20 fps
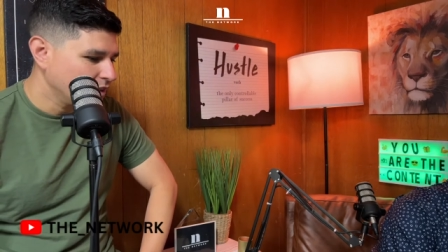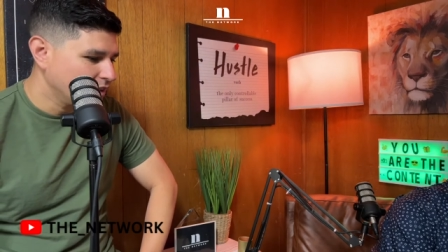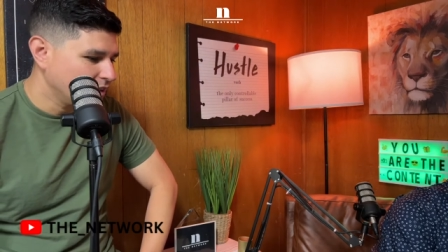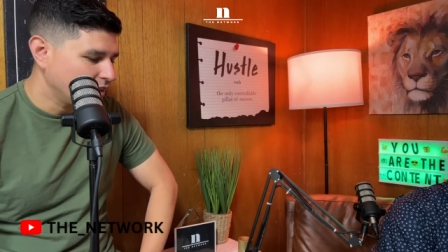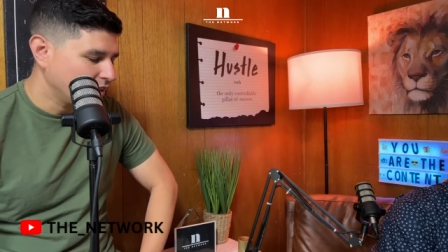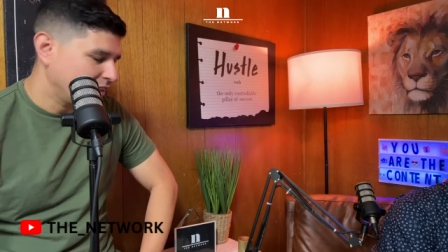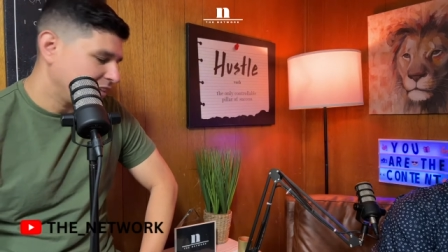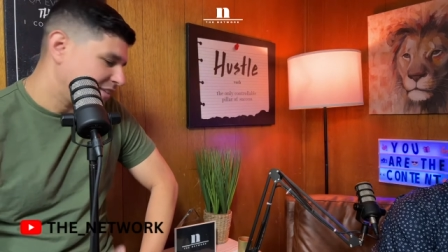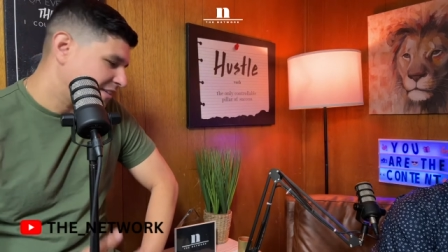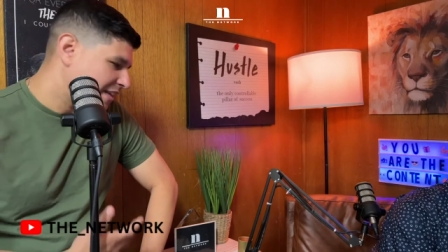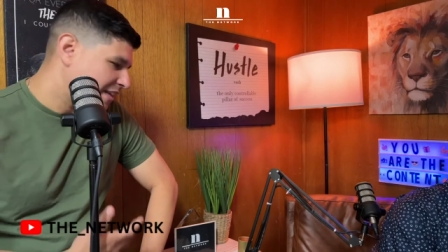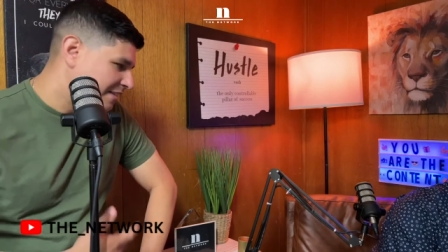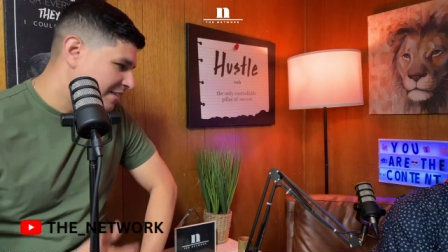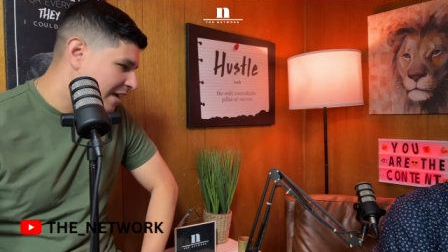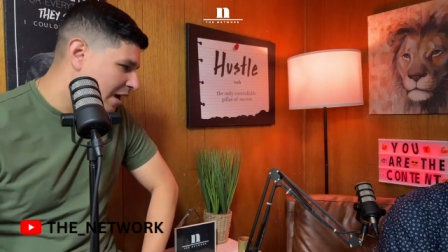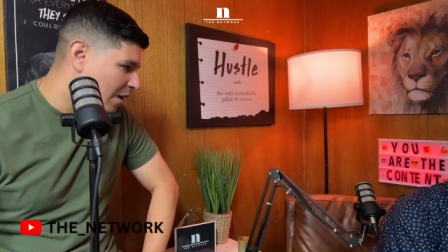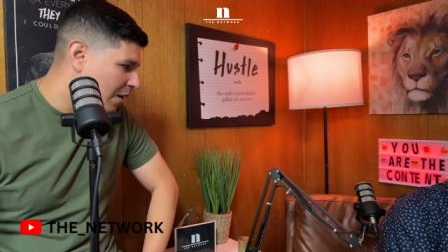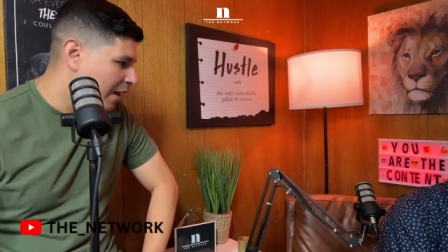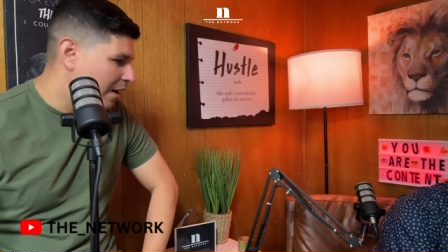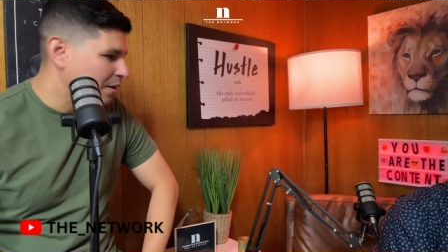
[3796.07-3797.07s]
at least that's
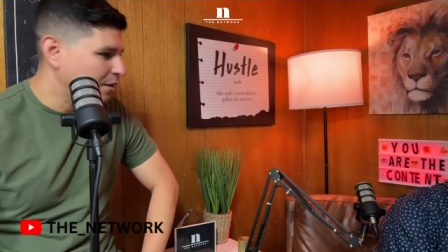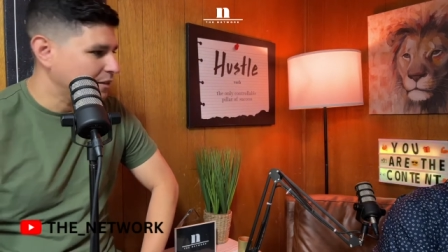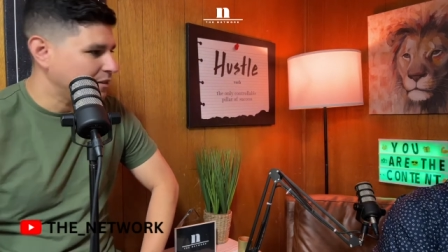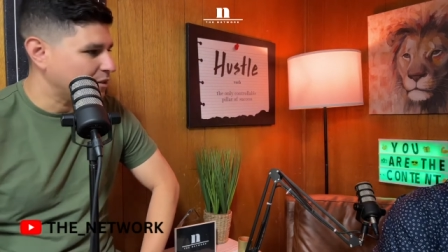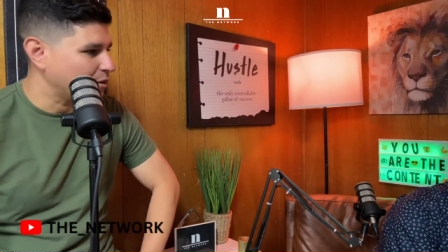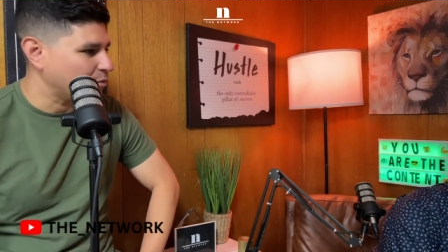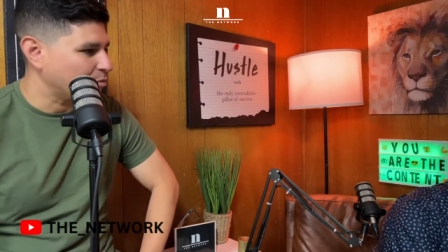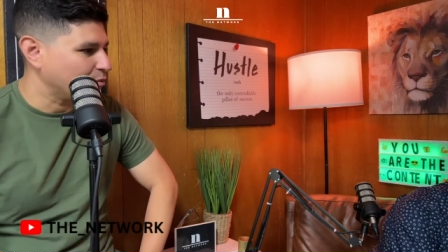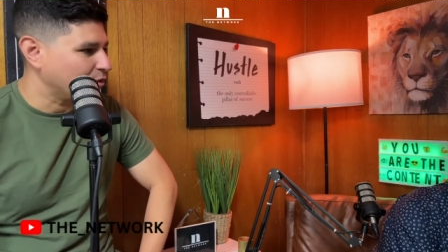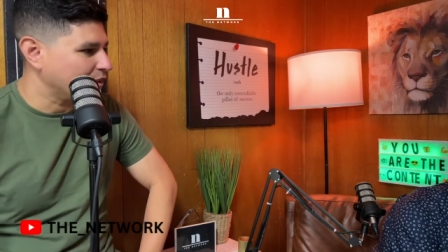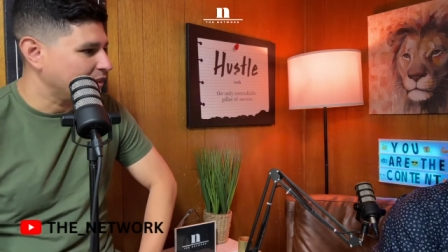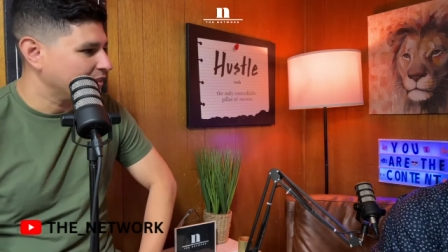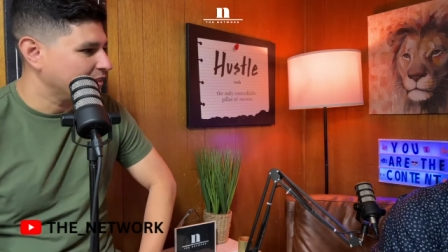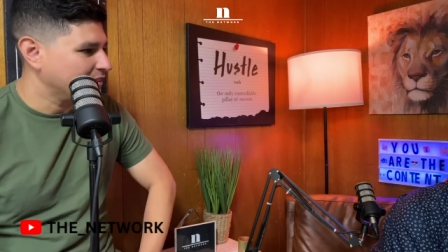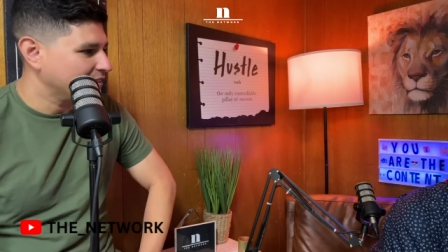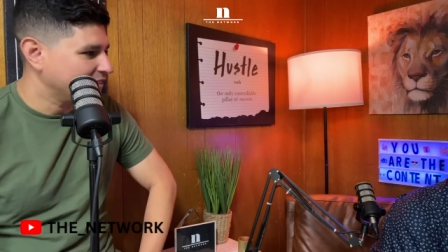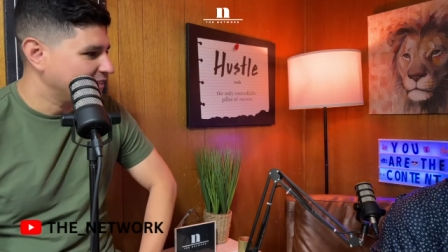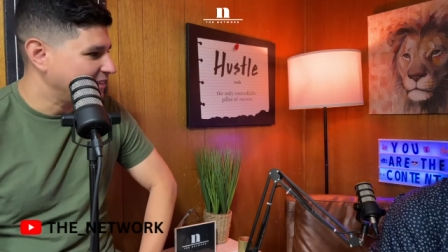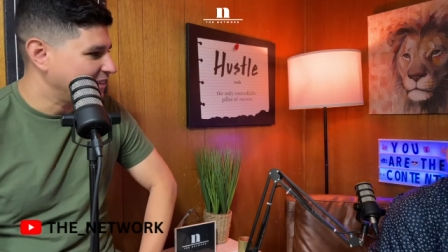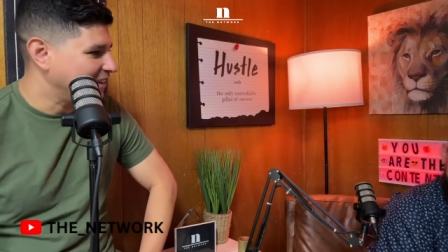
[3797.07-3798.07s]
how i interpret it
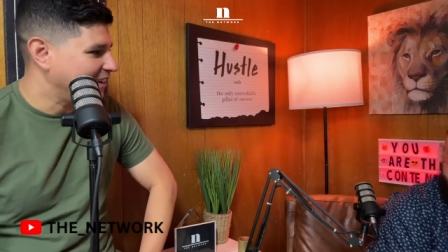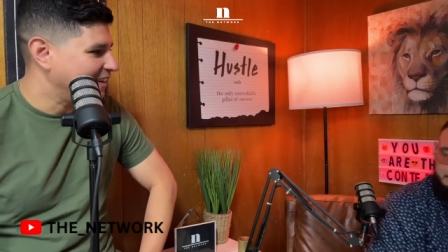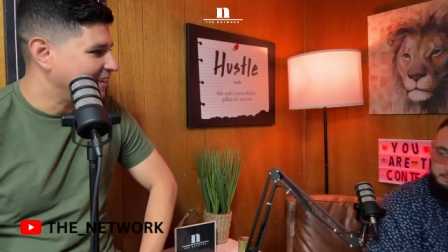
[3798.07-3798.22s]
you know